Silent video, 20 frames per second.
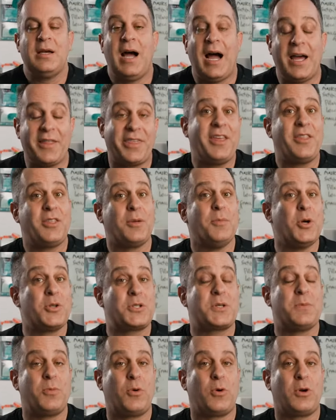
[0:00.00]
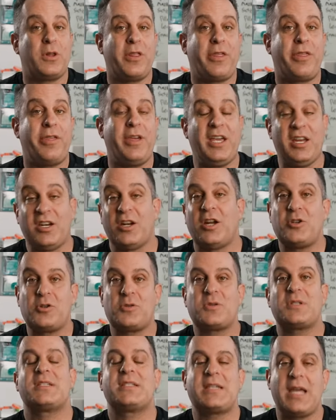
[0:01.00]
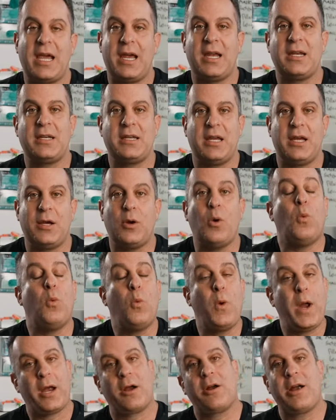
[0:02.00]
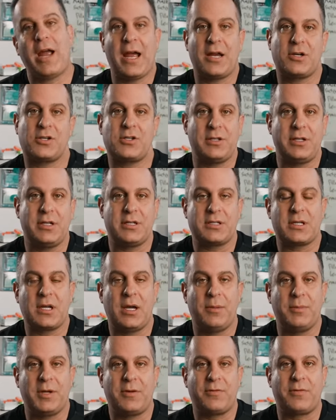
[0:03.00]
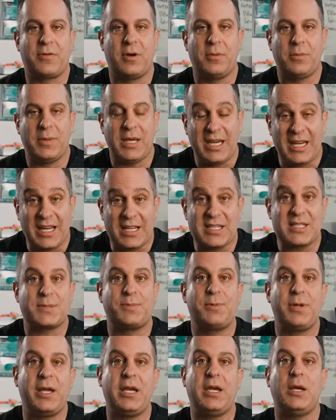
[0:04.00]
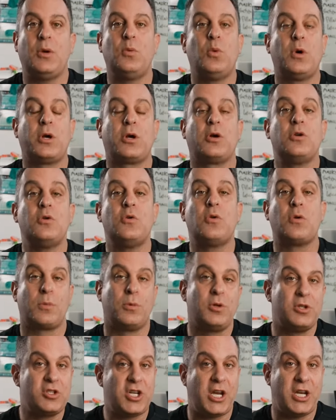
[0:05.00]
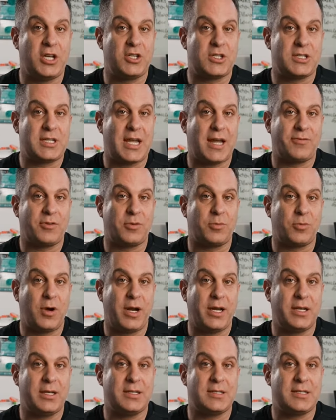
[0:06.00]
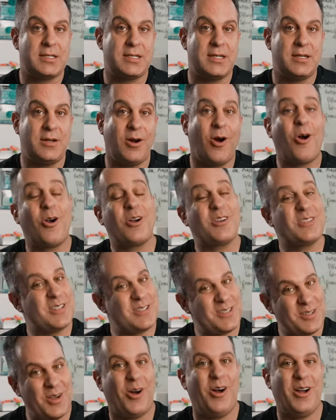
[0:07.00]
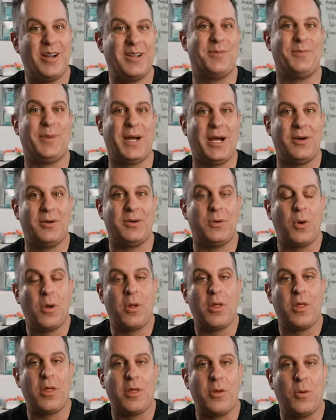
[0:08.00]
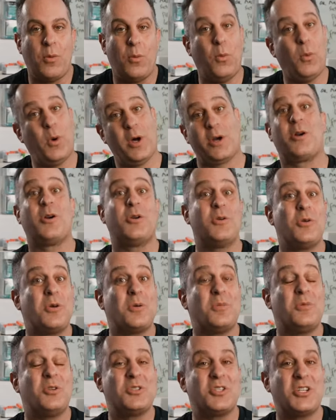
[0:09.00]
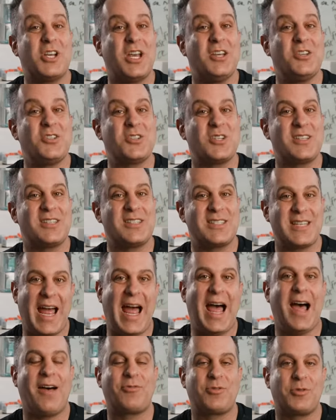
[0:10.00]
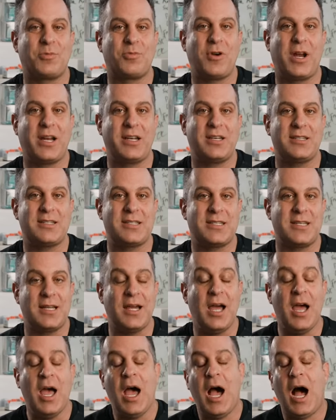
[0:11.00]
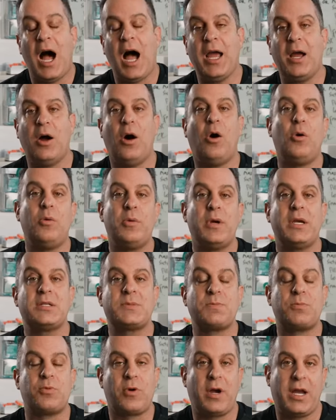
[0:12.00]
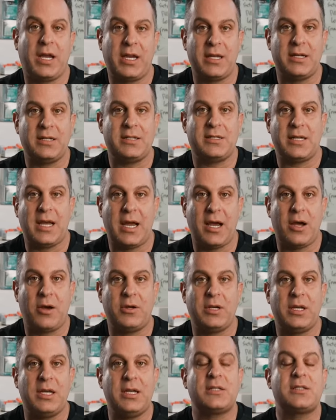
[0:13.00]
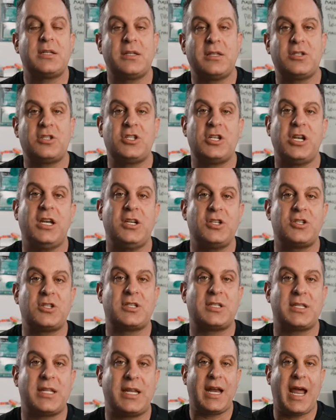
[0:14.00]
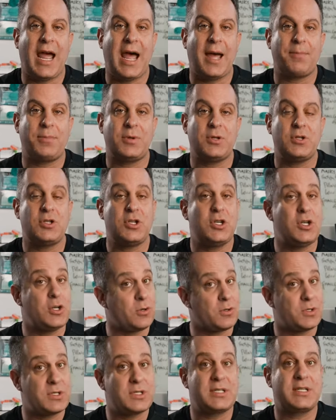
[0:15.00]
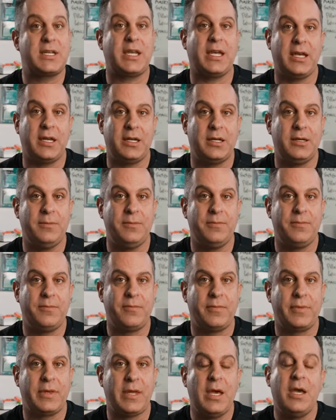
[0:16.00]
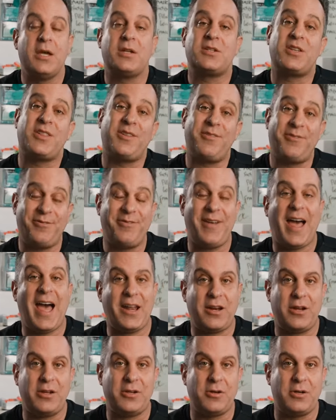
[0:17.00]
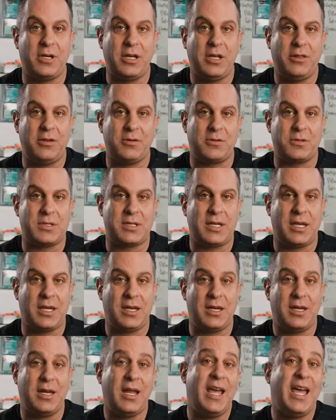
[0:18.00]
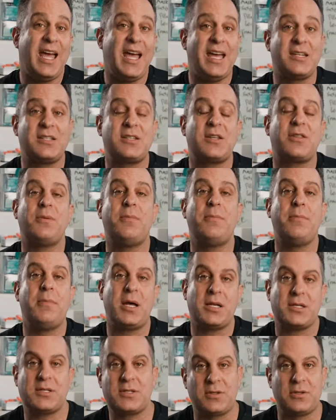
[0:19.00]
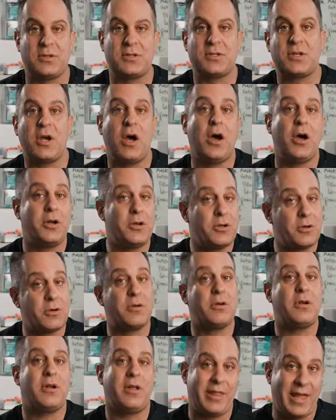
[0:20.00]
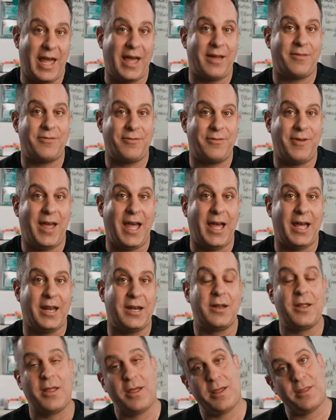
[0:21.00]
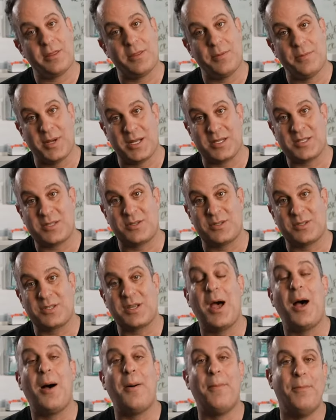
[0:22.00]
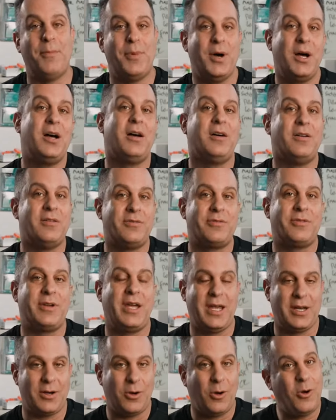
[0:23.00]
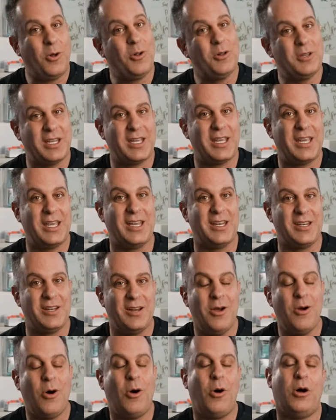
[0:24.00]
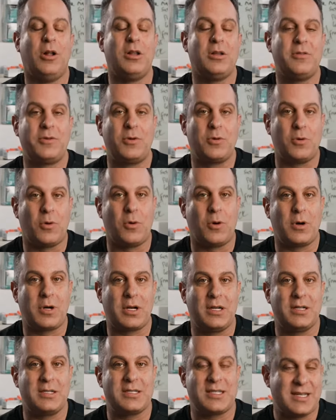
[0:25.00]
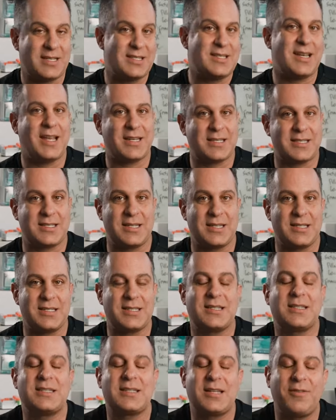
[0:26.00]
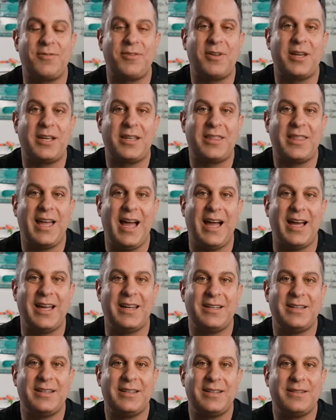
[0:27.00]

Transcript: I think the most important thing in understanding where Ashley is coming from in explaining what are normal changes after pregnancy are to talk about what are normal changes after pregnancy. I always break it down into the changes happen to your skin, to the fat underneath your skin, and to the muscles under that fat, the muscles above and holding in all of your organs, intestines, and stuff like that.